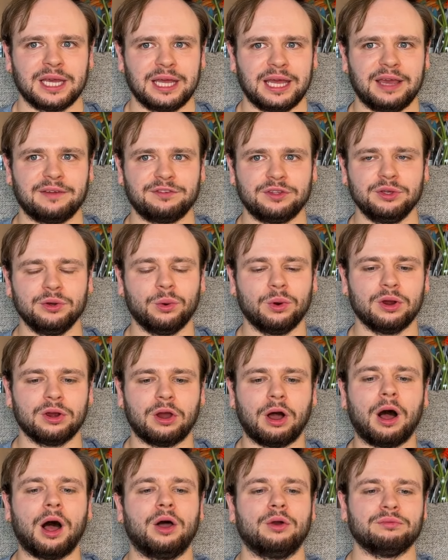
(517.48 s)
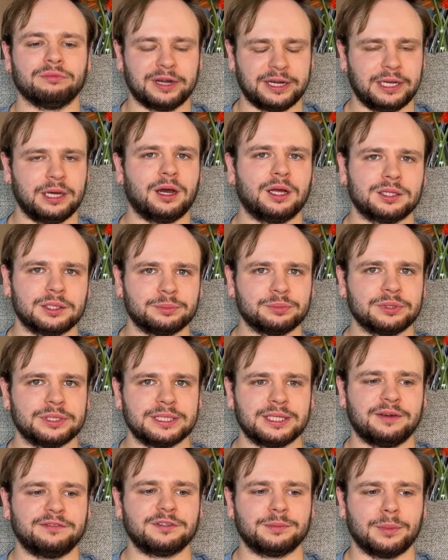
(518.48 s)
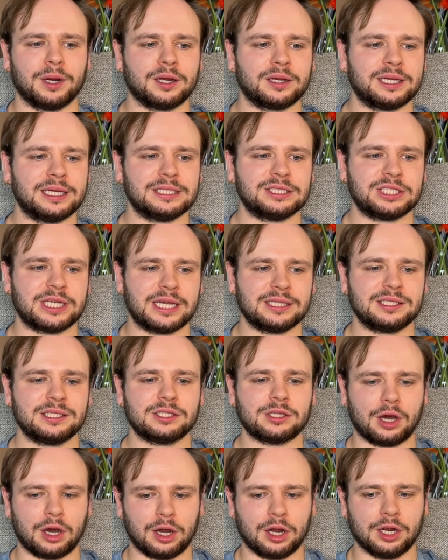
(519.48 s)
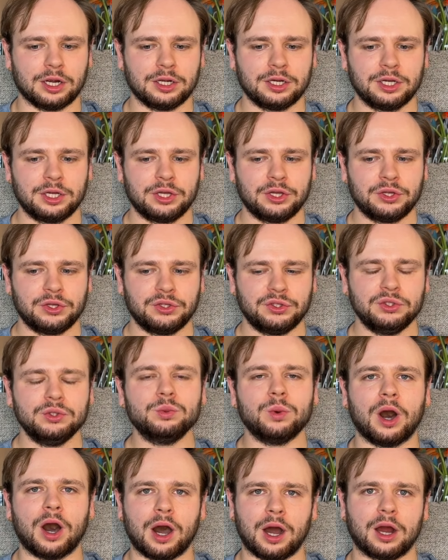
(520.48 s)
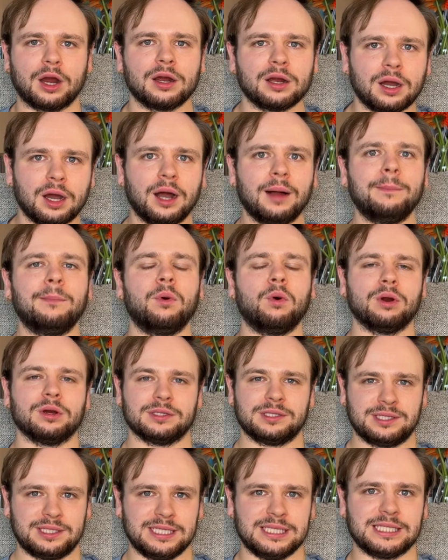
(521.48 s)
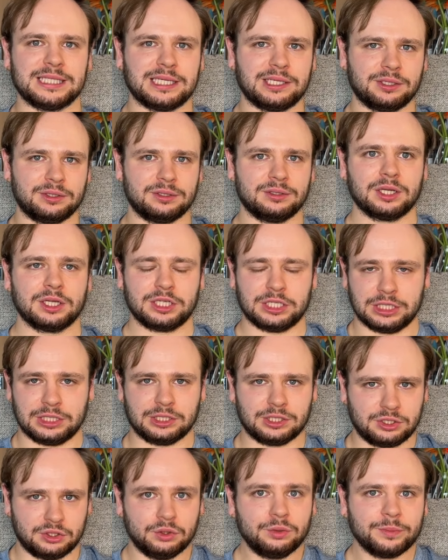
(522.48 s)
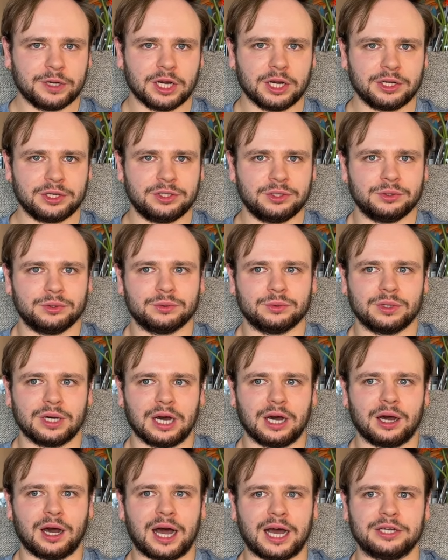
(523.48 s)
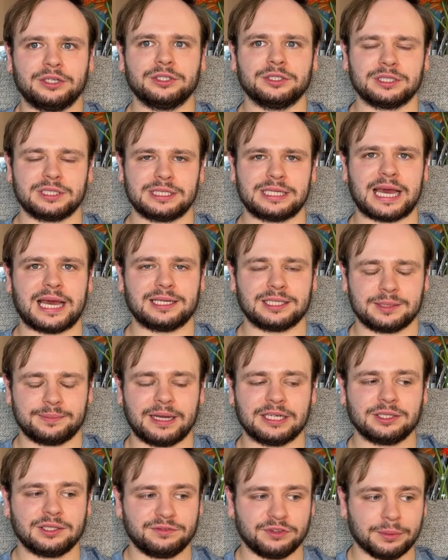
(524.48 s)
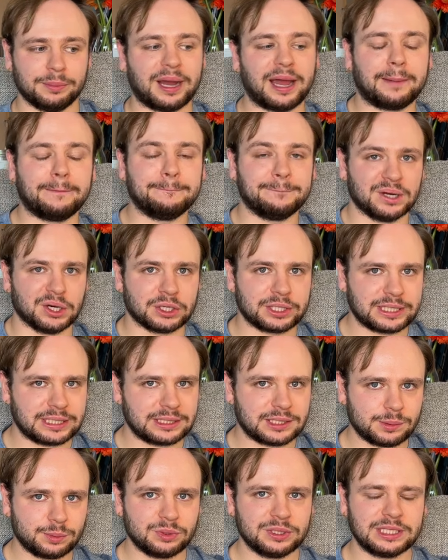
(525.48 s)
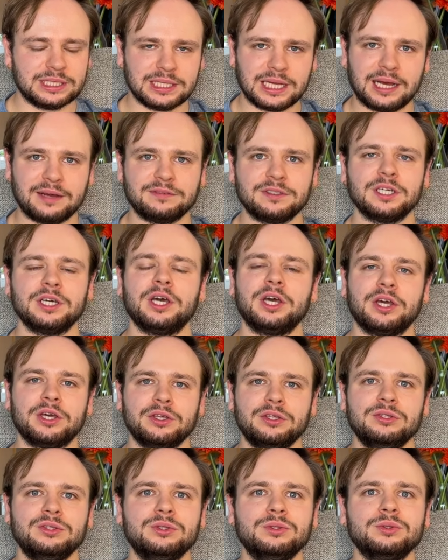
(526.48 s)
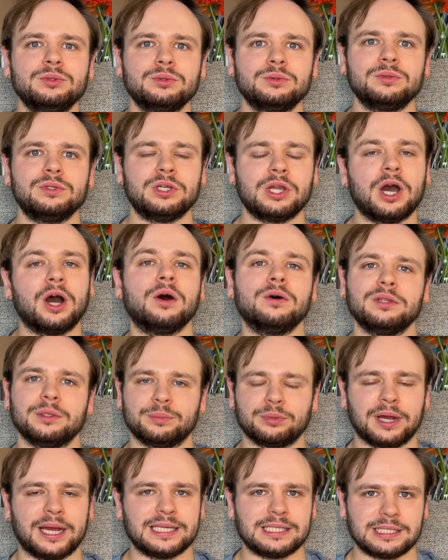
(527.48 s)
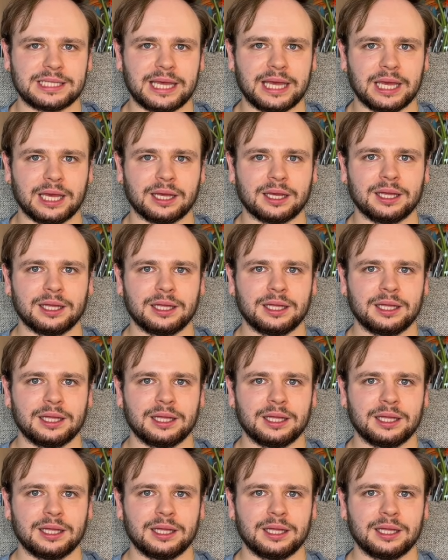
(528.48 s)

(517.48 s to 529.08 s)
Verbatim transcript: If you're already on the pre loved market, chances are you are a more seasoned consumer. You understand, especially if you're buying Birkins pre loved, you know the pricing